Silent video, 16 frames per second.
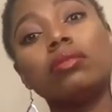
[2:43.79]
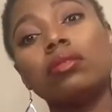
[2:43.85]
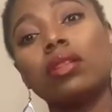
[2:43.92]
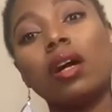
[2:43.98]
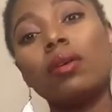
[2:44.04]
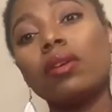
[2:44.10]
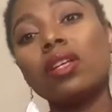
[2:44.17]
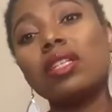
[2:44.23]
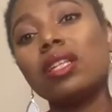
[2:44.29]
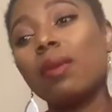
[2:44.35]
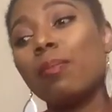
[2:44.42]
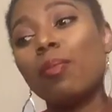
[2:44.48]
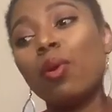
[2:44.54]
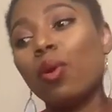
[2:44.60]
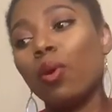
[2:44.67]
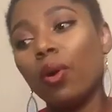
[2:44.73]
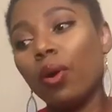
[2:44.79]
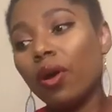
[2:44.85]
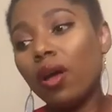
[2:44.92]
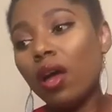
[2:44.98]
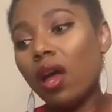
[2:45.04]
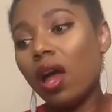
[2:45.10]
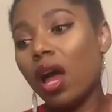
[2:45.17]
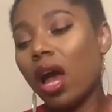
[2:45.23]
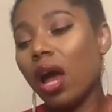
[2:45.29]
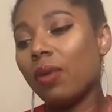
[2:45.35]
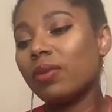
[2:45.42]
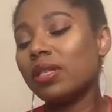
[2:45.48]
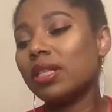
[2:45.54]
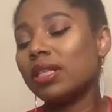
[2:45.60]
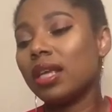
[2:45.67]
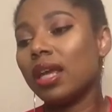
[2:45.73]
I'll not say poor, I
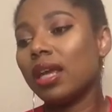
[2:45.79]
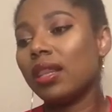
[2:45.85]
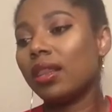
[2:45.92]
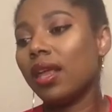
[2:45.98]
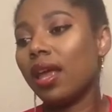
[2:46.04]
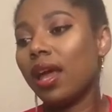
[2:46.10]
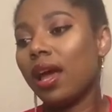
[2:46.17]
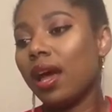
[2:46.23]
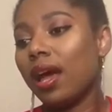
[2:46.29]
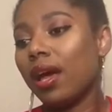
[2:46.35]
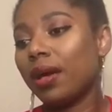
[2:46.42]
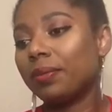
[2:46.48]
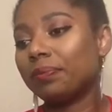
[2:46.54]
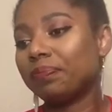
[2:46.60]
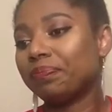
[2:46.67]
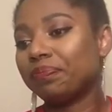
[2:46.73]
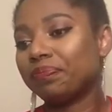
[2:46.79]
would say they I